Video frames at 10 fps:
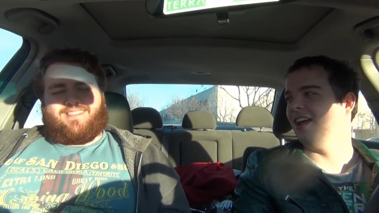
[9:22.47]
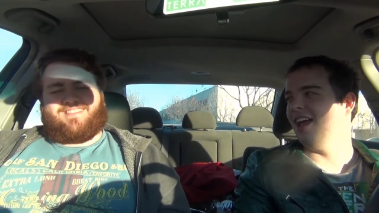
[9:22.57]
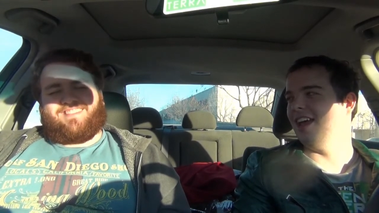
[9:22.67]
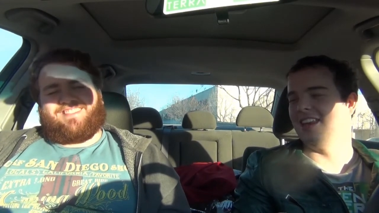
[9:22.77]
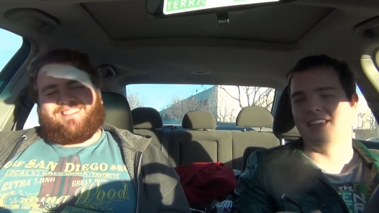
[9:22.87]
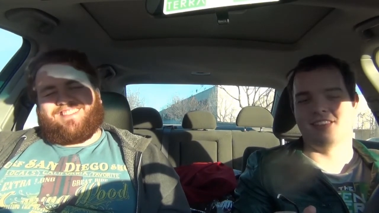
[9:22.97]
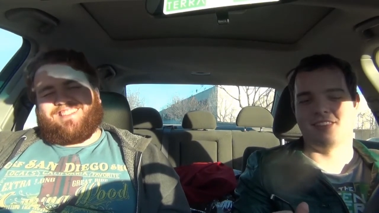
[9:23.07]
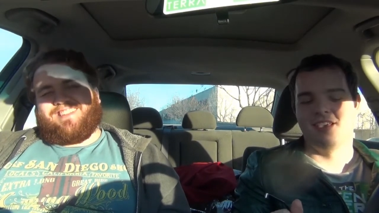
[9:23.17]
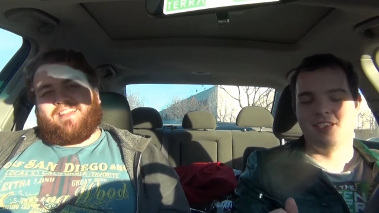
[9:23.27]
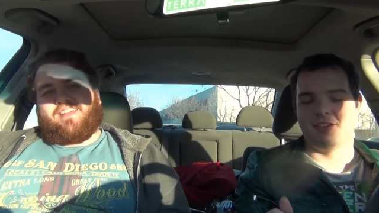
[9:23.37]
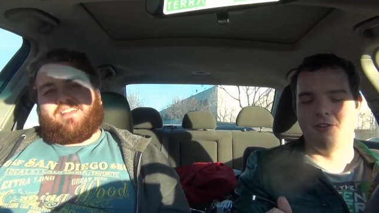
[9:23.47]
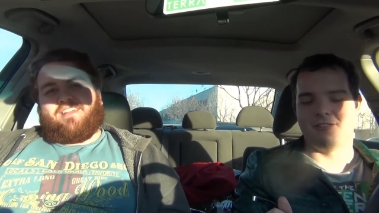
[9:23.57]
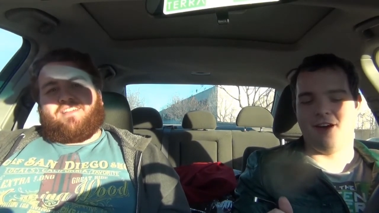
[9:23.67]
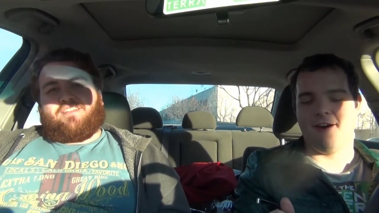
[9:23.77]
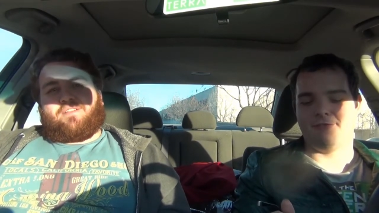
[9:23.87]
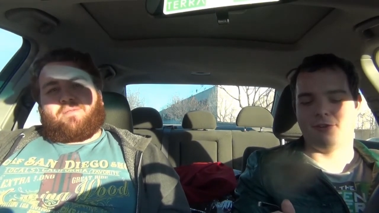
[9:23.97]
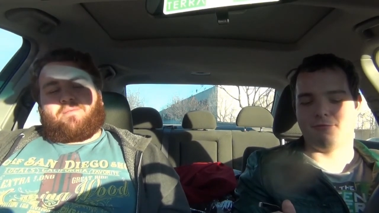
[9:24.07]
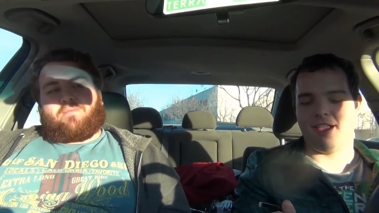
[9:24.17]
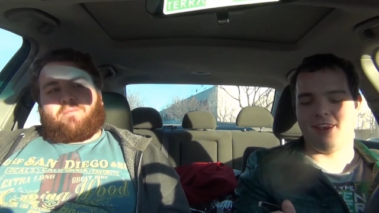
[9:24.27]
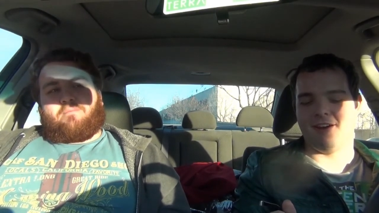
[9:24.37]
Speaker 1: and he just goes off the
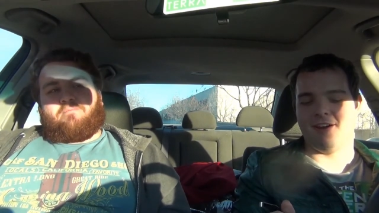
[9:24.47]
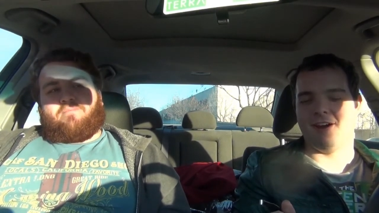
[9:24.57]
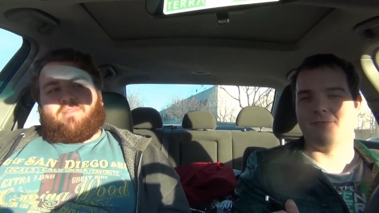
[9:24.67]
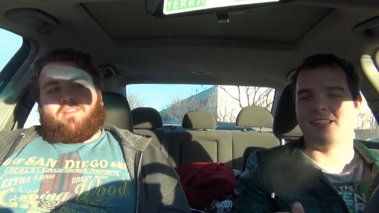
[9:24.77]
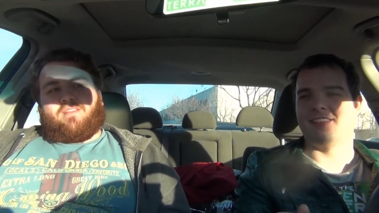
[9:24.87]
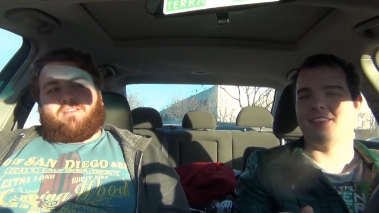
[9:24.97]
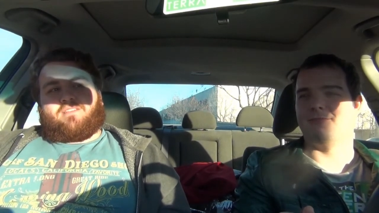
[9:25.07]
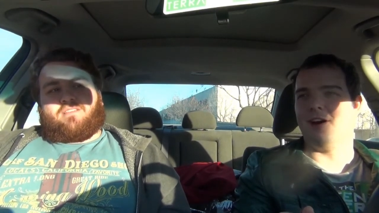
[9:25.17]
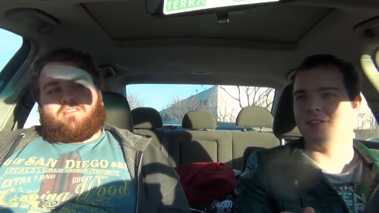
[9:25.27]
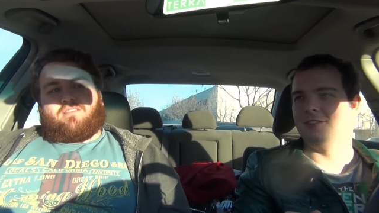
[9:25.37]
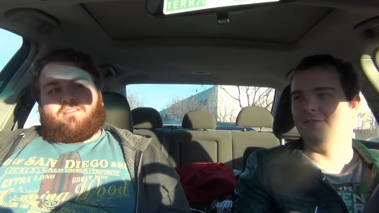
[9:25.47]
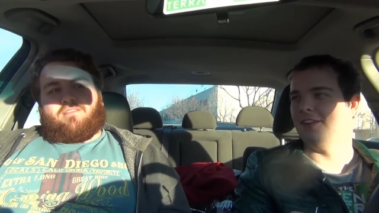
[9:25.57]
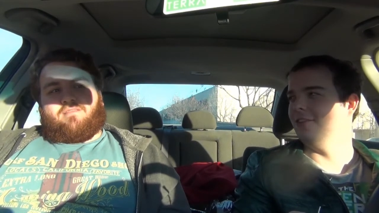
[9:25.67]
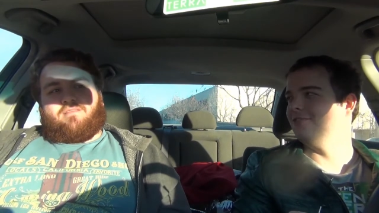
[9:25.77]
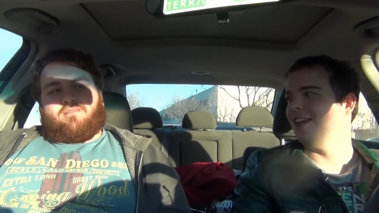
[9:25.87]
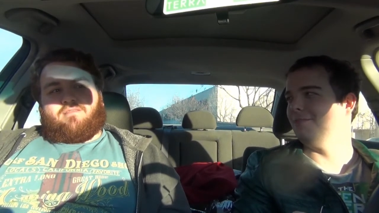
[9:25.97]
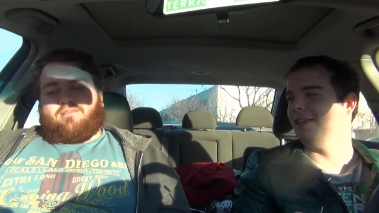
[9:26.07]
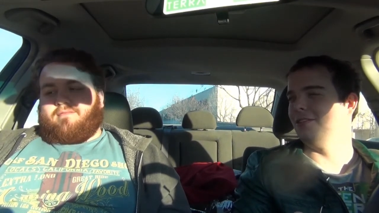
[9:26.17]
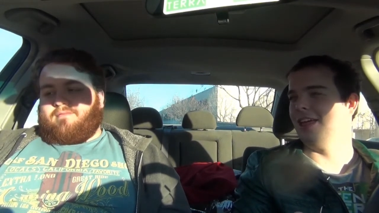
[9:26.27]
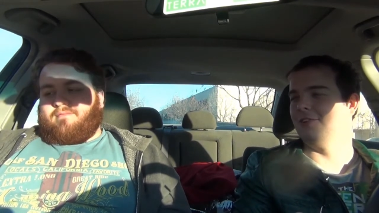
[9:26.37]
radar because he watched the videotape. And
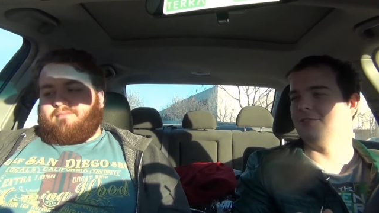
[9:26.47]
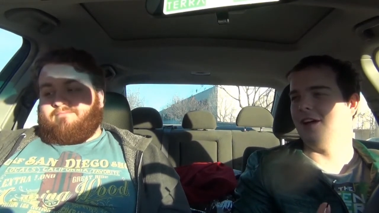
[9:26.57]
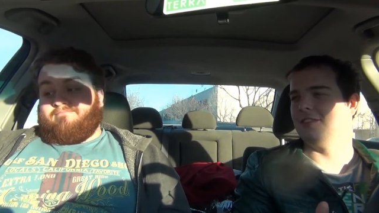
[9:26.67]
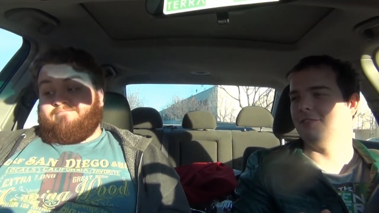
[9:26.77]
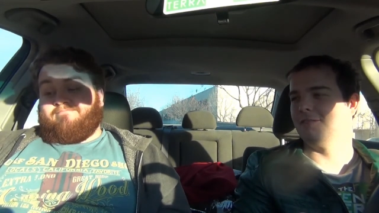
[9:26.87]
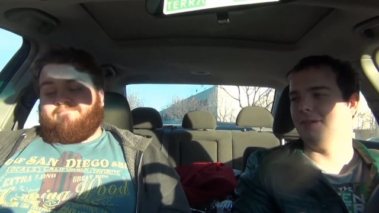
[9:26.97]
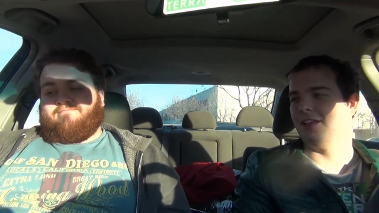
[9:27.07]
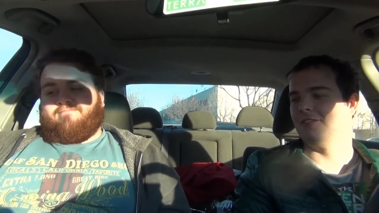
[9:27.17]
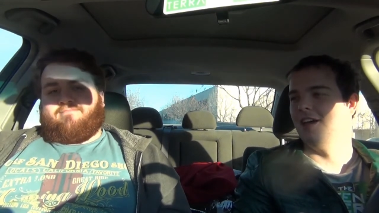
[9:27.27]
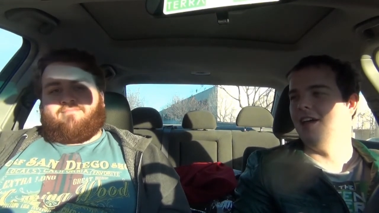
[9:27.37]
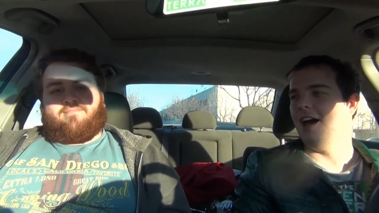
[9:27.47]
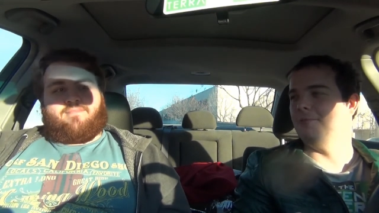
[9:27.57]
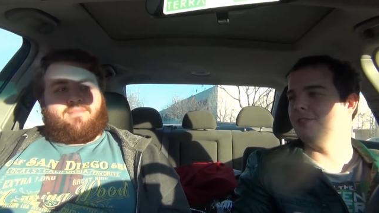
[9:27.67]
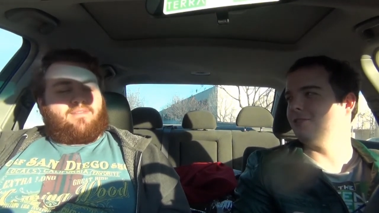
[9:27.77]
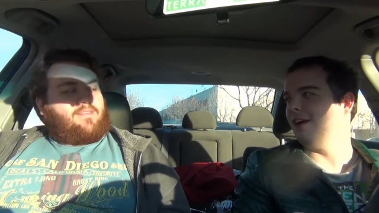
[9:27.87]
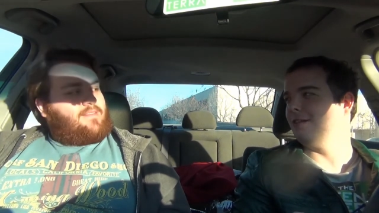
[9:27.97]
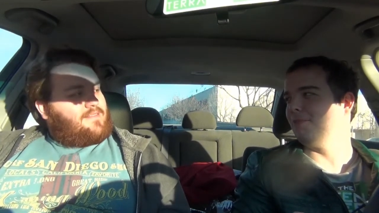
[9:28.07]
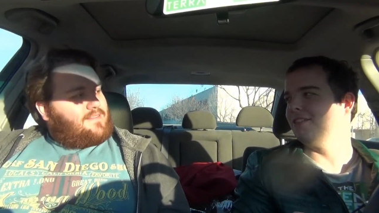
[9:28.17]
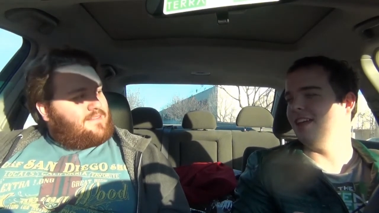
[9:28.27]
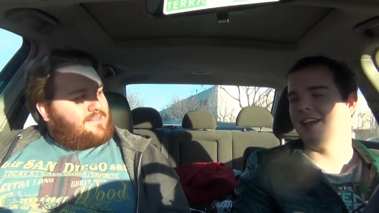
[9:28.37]
then he later tries mm-hmm. to explain. He goes, "I was just trying to
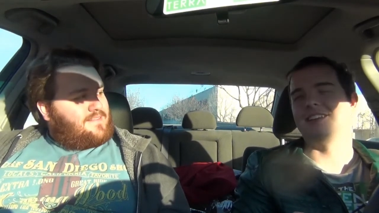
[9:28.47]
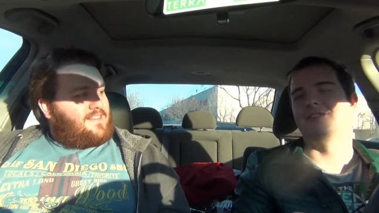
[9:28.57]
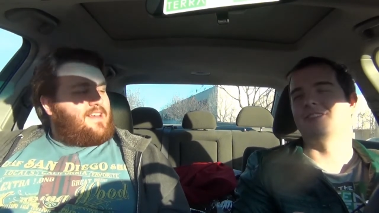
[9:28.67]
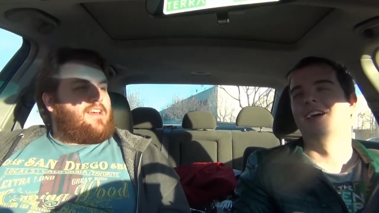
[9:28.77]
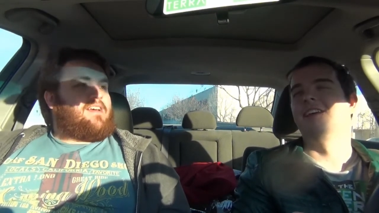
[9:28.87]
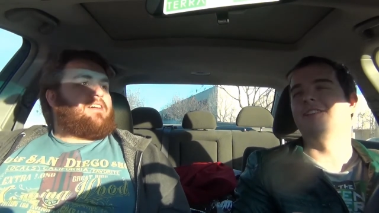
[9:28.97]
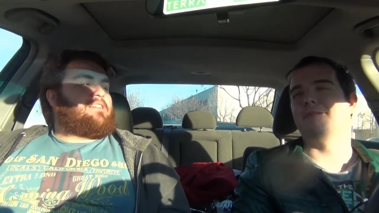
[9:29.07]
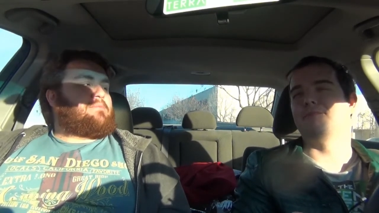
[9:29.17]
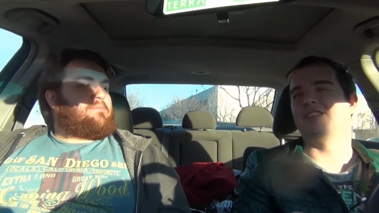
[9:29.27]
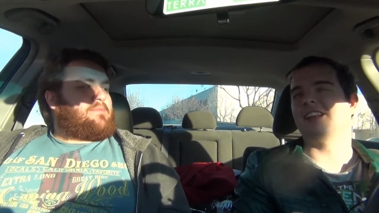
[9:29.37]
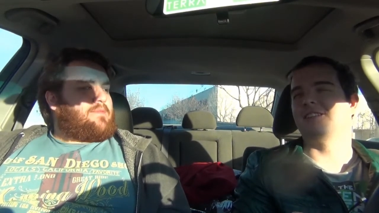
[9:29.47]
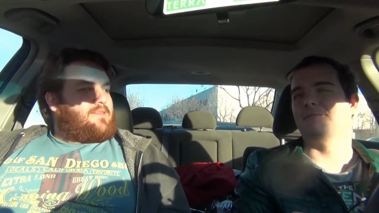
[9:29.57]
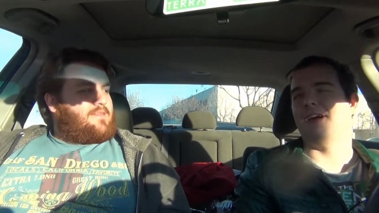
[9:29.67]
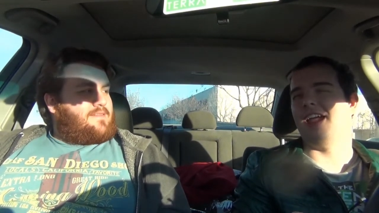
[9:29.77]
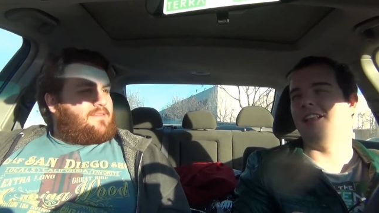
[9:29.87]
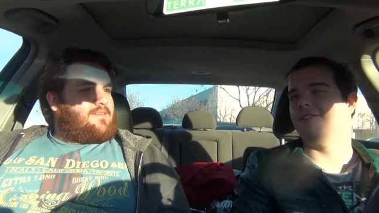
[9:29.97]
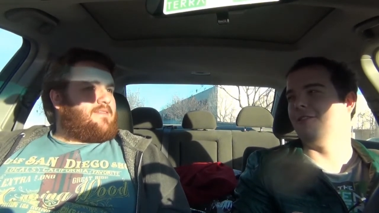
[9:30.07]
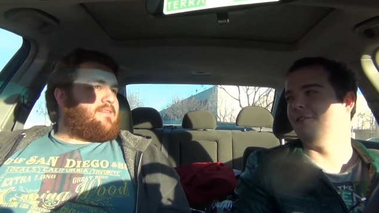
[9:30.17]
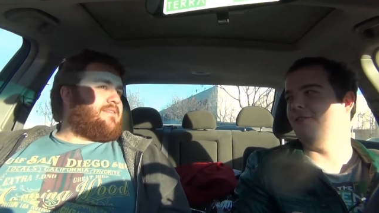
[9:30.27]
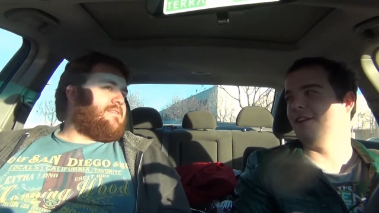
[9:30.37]
protect you." It's like you can protect her by answering
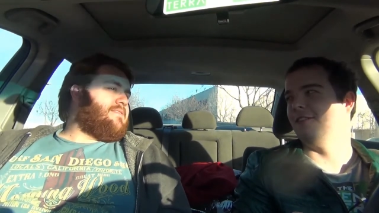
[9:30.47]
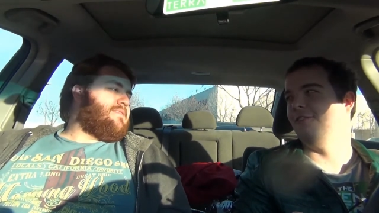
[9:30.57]
her fucking